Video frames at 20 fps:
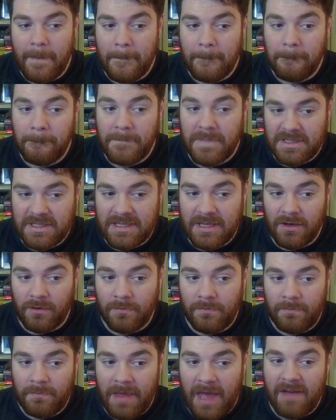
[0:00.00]
But still,
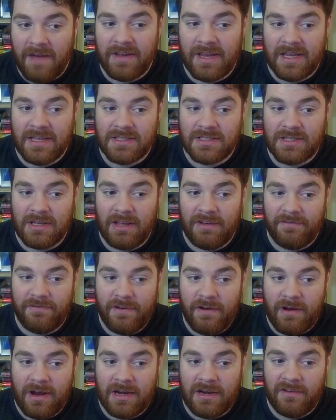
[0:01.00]
having it so that
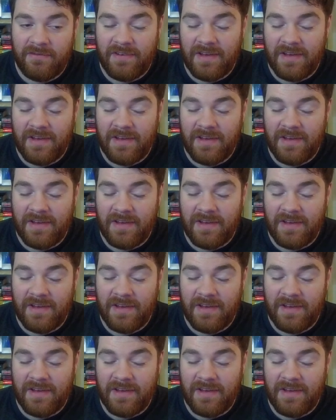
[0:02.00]
Firion